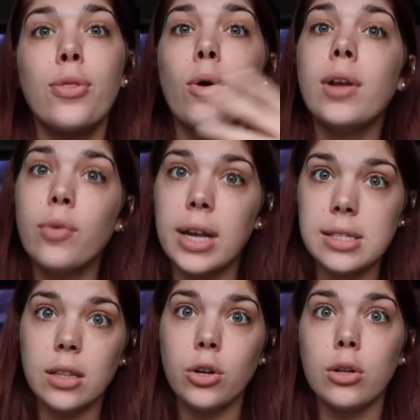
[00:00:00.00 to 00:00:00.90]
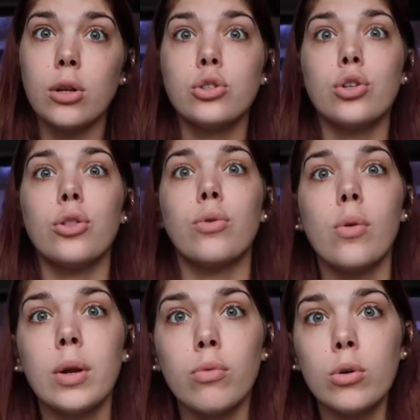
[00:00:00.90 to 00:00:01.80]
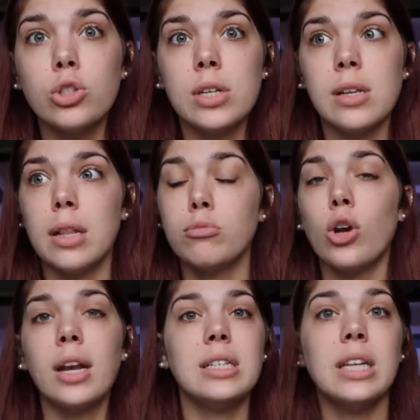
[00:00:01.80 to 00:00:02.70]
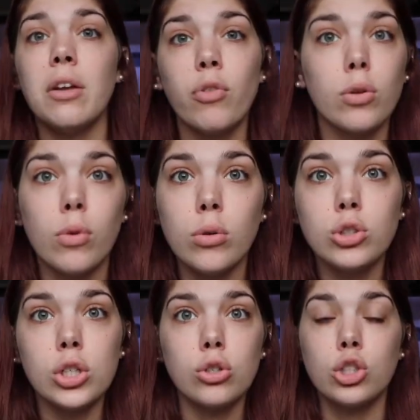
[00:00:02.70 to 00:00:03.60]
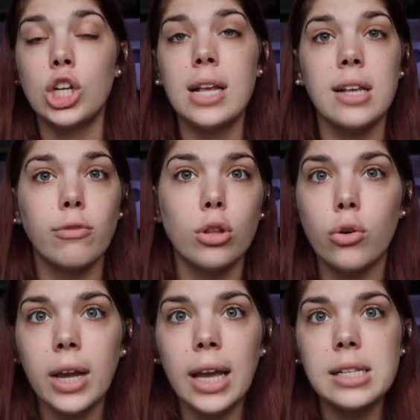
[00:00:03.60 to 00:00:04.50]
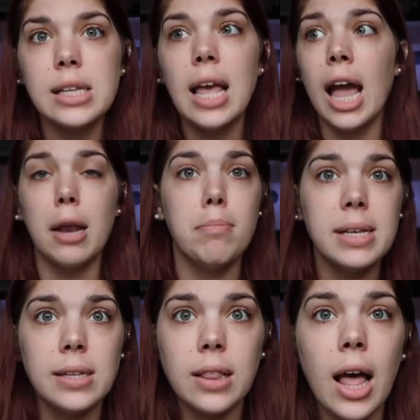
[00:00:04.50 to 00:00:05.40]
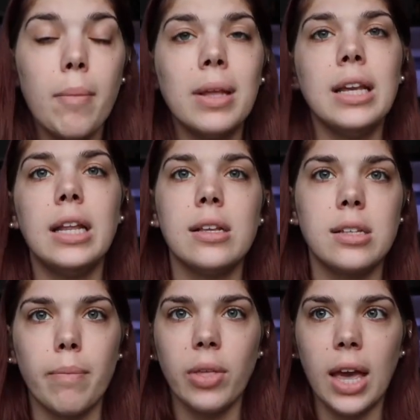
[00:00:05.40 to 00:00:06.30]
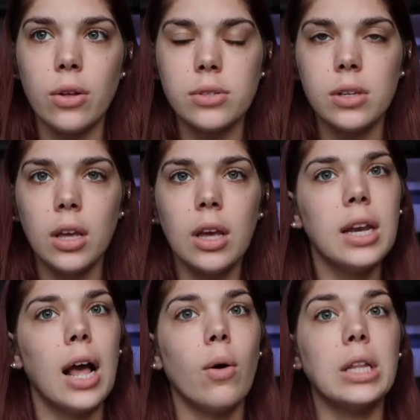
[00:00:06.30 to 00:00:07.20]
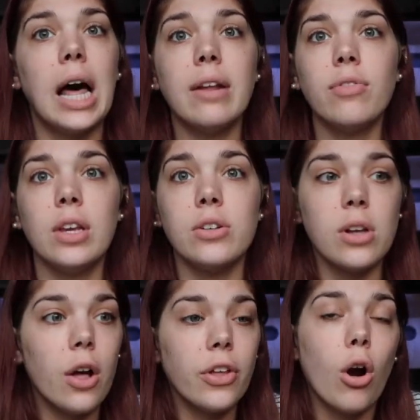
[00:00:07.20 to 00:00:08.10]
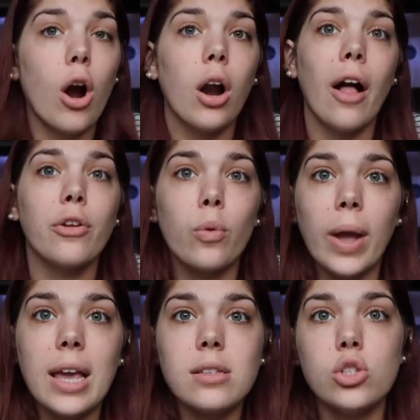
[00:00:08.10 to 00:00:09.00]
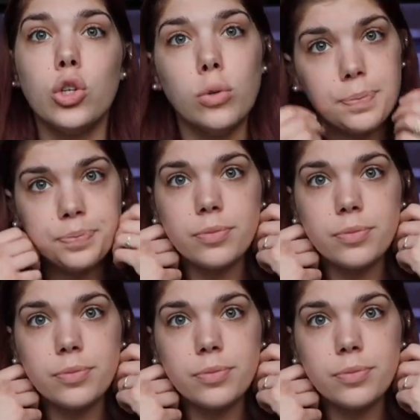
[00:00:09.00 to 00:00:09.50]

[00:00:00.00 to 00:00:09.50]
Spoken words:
throwing crickets in their enclosure or throwing roaches and them trying to dig for the roaches or chase after the crickets and missing them and eating something else. Now, there are other ways to